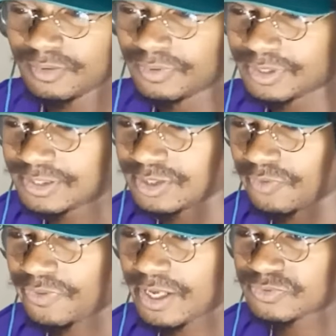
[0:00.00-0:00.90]
With this
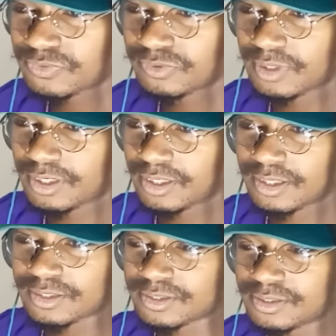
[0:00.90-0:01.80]
soft-ass rule, I
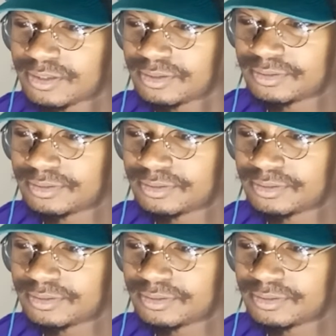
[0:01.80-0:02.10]
guess.